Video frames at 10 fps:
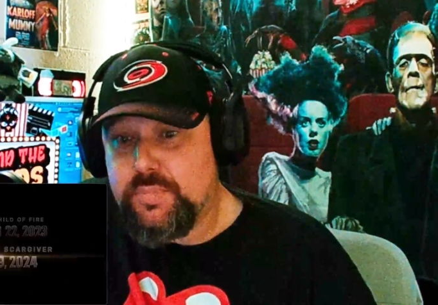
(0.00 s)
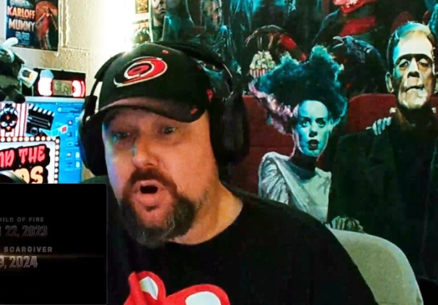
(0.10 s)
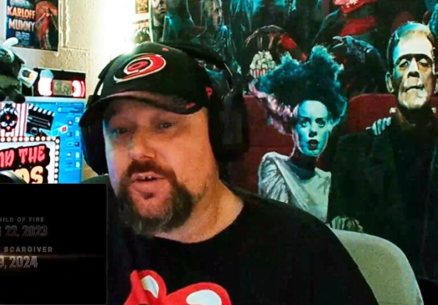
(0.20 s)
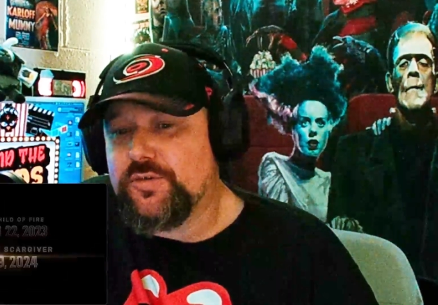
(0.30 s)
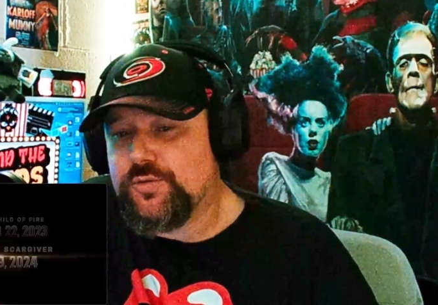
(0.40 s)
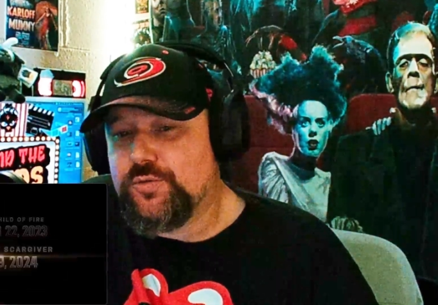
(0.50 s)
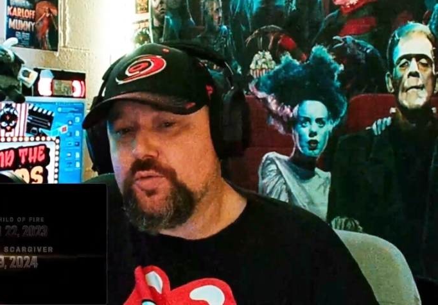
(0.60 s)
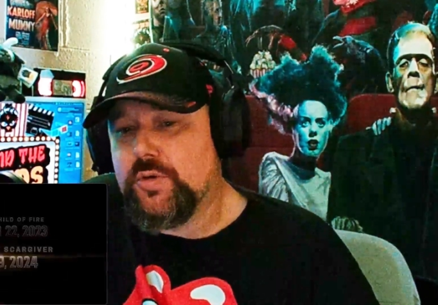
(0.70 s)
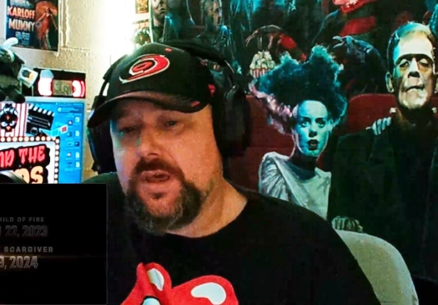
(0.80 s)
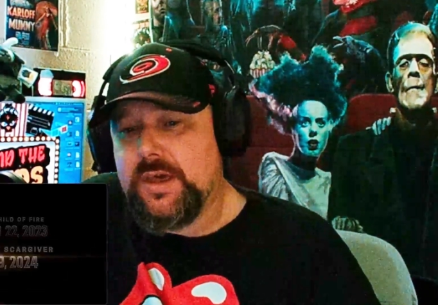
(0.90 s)
Speaker 1: Part
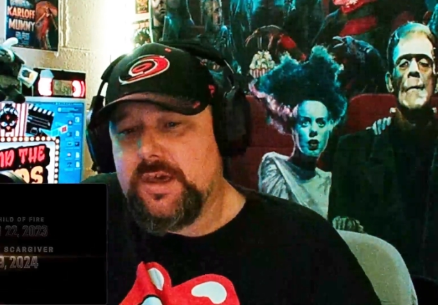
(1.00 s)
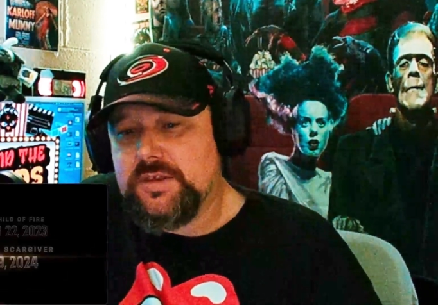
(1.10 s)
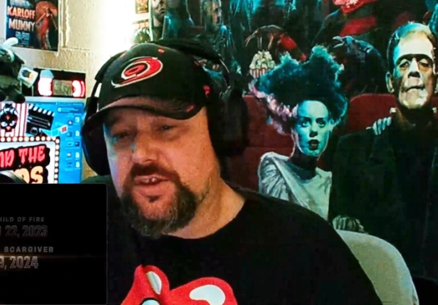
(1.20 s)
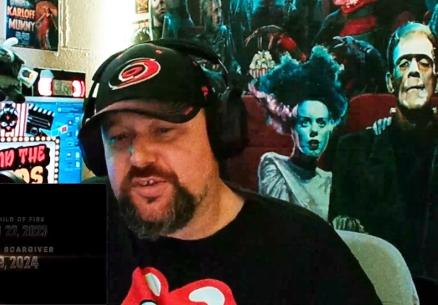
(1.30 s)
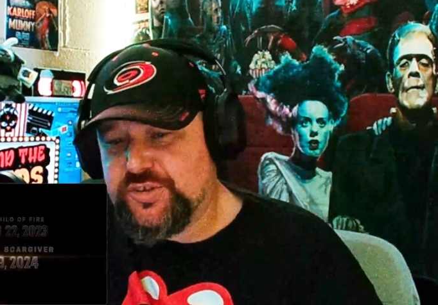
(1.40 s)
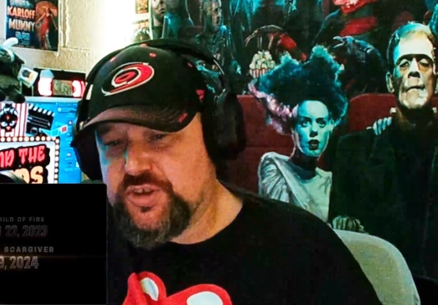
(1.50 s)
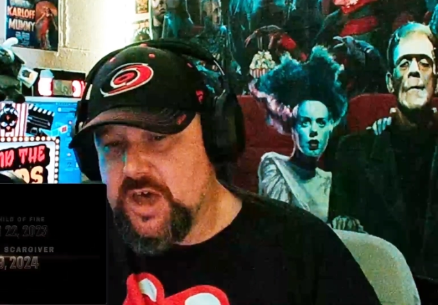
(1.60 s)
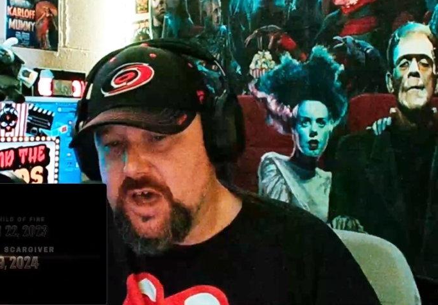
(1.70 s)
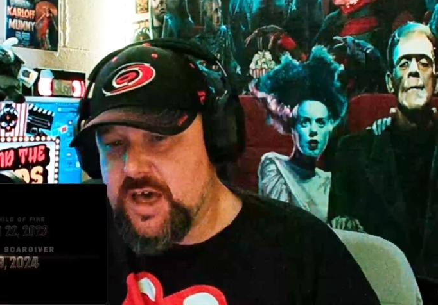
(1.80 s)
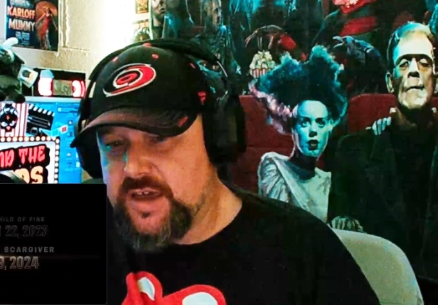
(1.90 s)
2 The
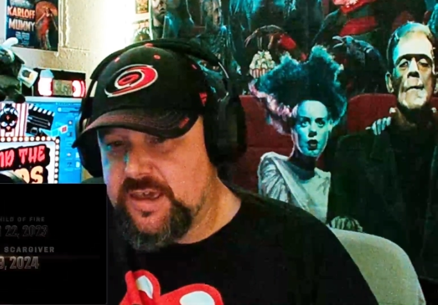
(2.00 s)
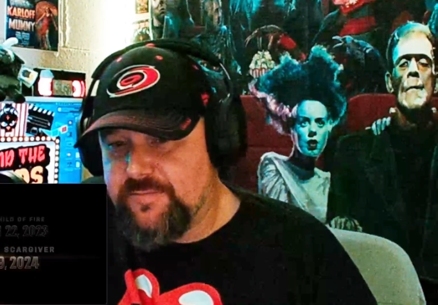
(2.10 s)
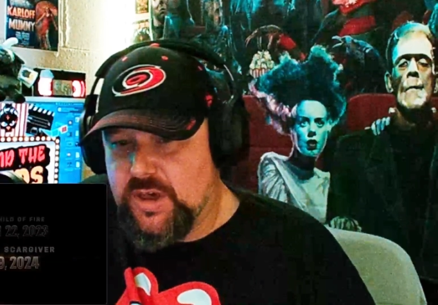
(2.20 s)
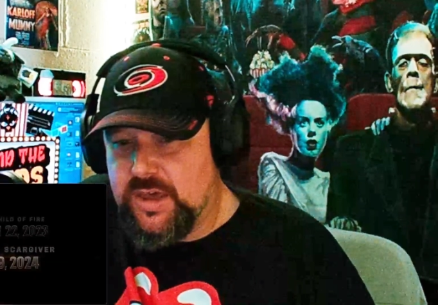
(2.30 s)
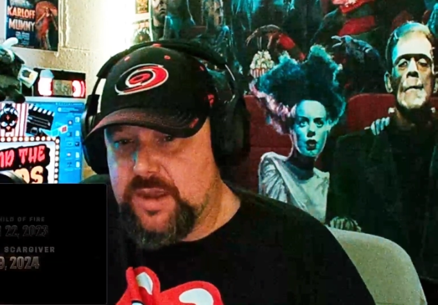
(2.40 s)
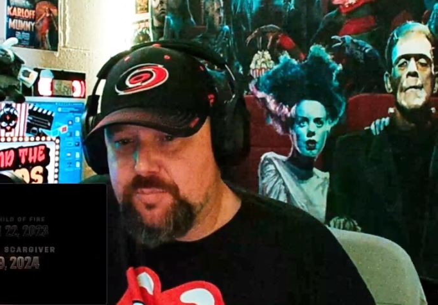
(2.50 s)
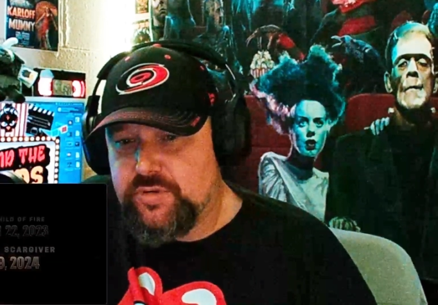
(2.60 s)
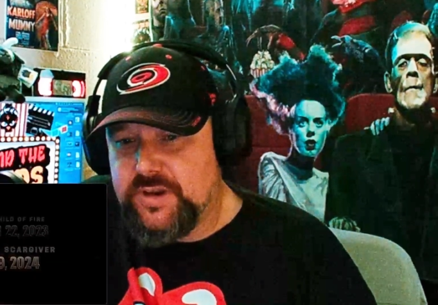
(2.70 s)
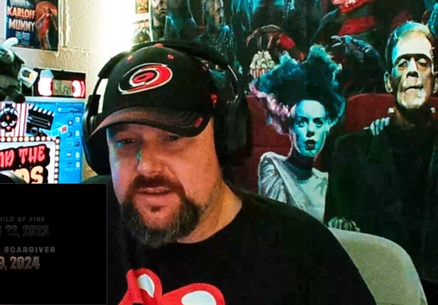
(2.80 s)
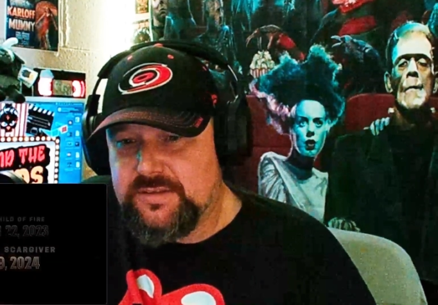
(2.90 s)
Sky Giver,
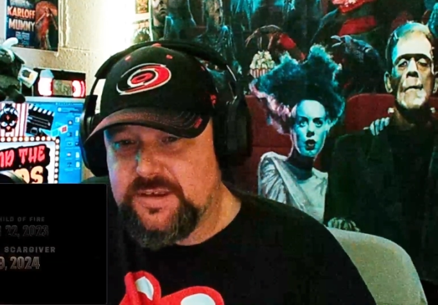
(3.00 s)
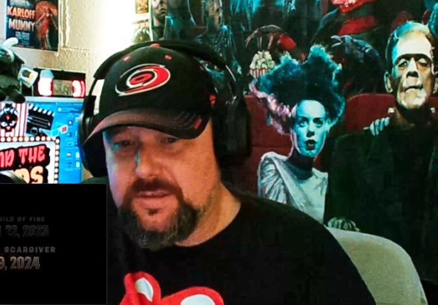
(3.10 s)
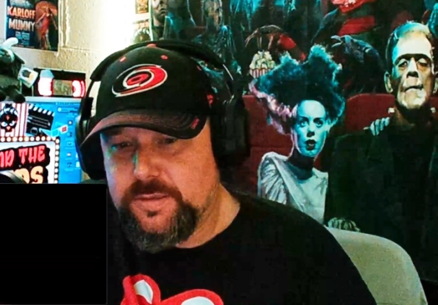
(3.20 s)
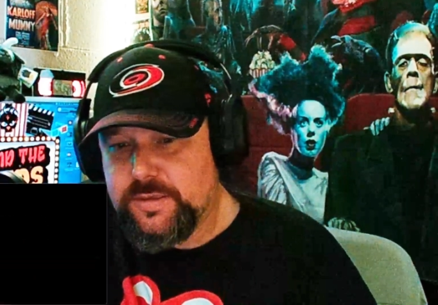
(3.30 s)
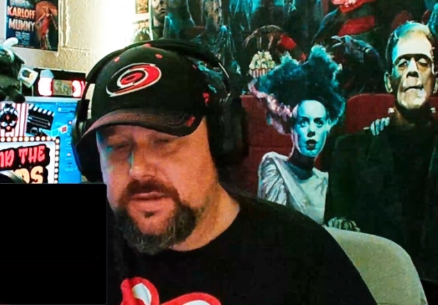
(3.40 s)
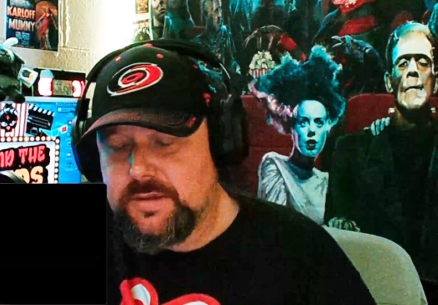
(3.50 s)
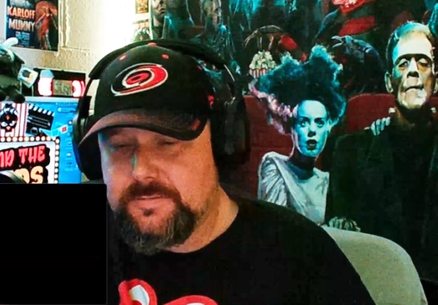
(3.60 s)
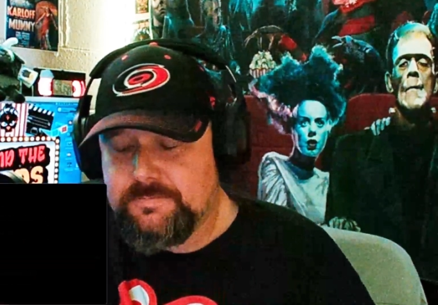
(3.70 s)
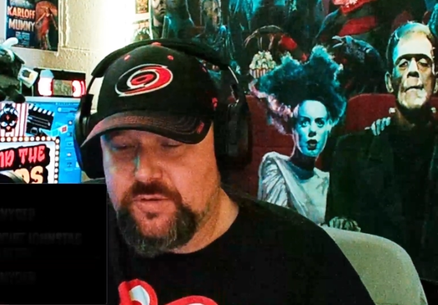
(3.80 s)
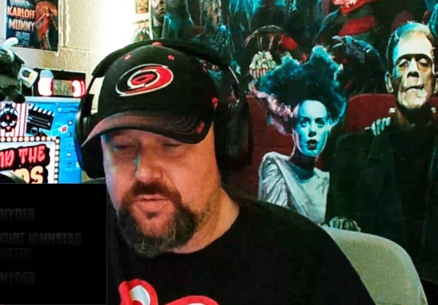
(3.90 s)
April 19th,
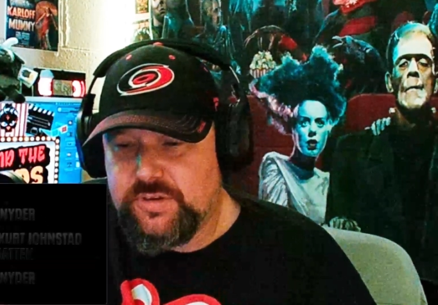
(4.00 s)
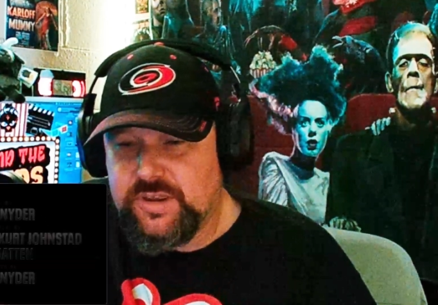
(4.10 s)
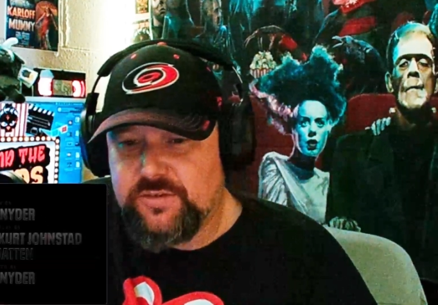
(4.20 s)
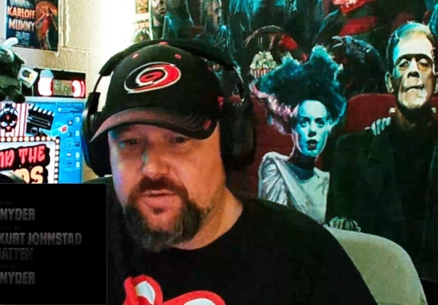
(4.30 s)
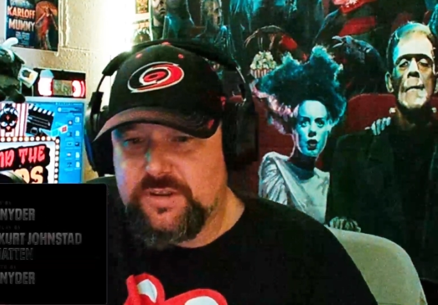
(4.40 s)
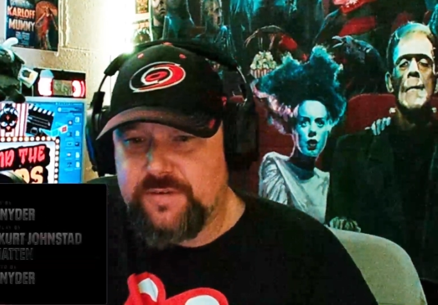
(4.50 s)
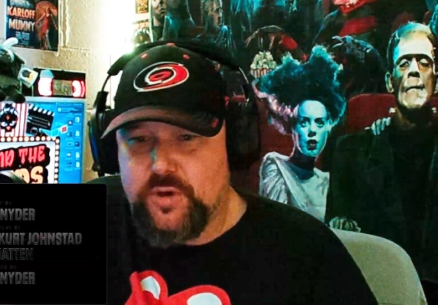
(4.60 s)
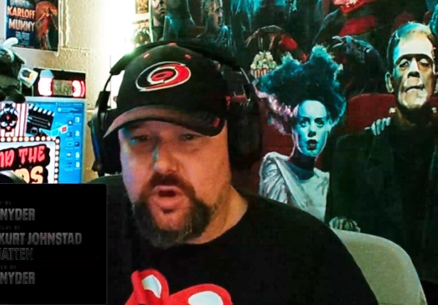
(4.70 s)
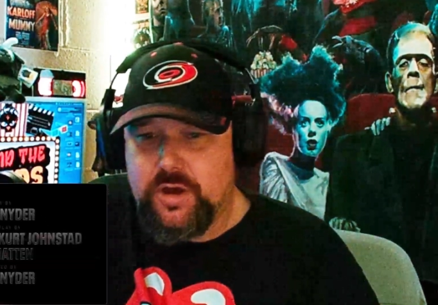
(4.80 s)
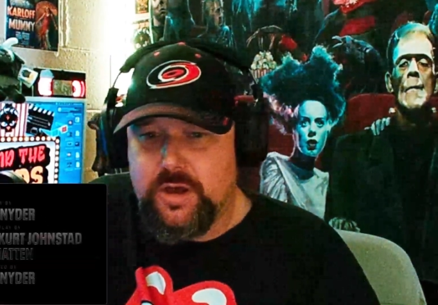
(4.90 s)

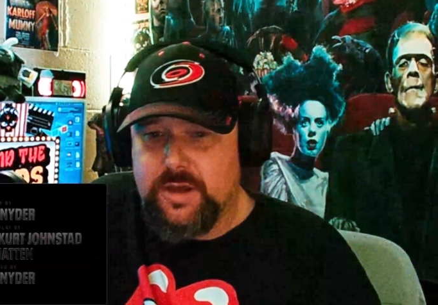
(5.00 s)
2024.